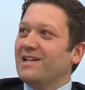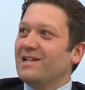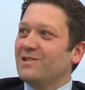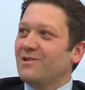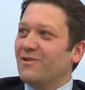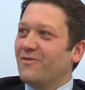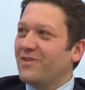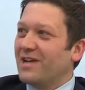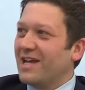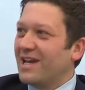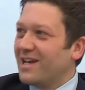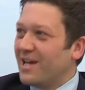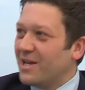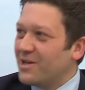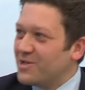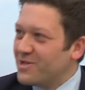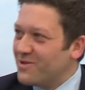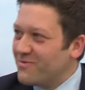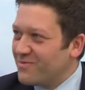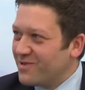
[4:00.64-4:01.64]
let's not forget
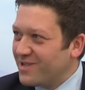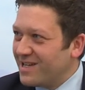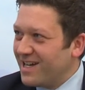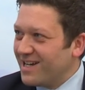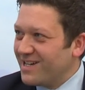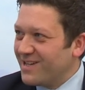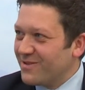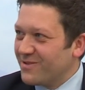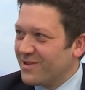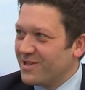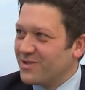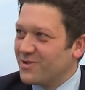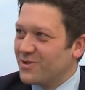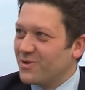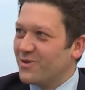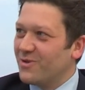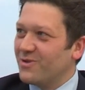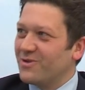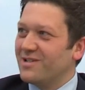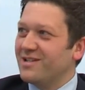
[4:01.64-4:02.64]
lunch in Britannia
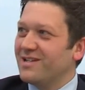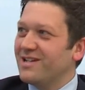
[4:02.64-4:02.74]
Restaurant,